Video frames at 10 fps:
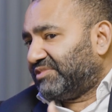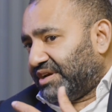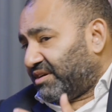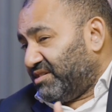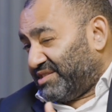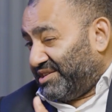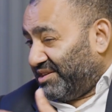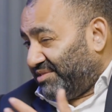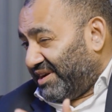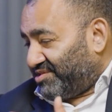
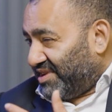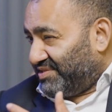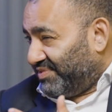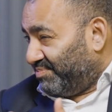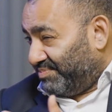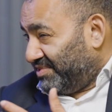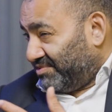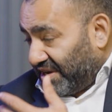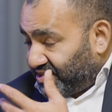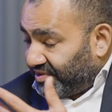Tokenization creates
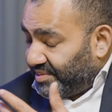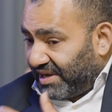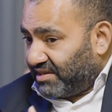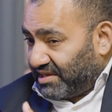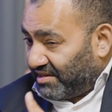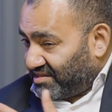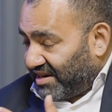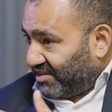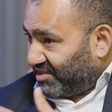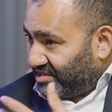transferability. It doesn't
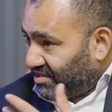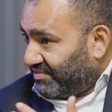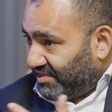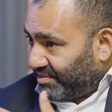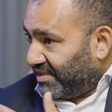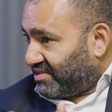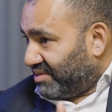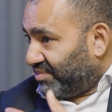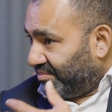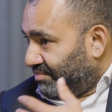actually solve the
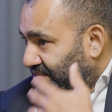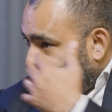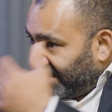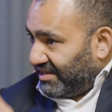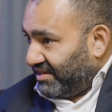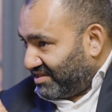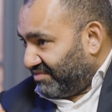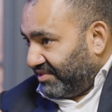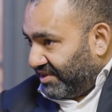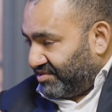liquidity problem. You then need to
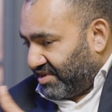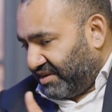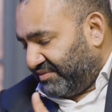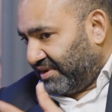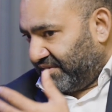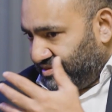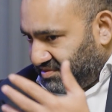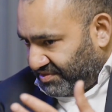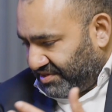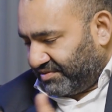find trading
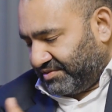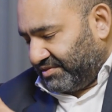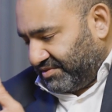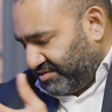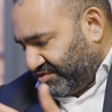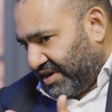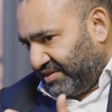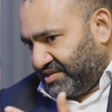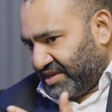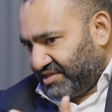venues to
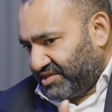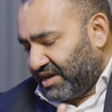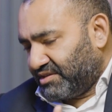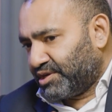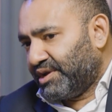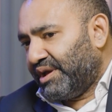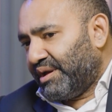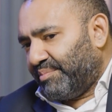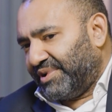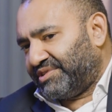trade these assets.
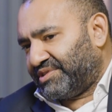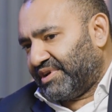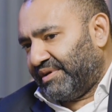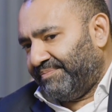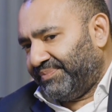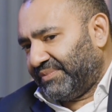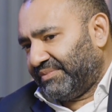But so